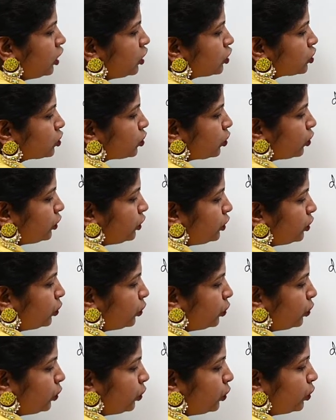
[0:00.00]
So
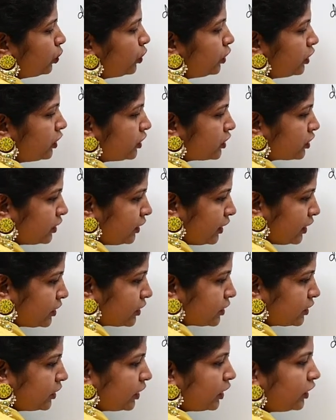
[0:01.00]
U is
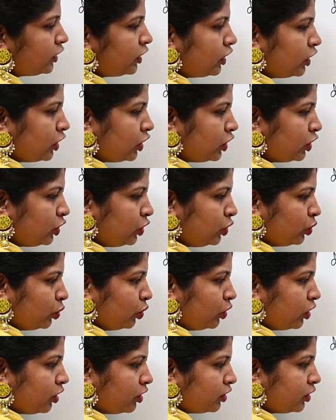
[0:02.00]
less than U
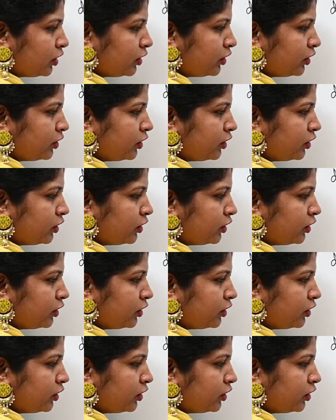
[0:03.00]
naught.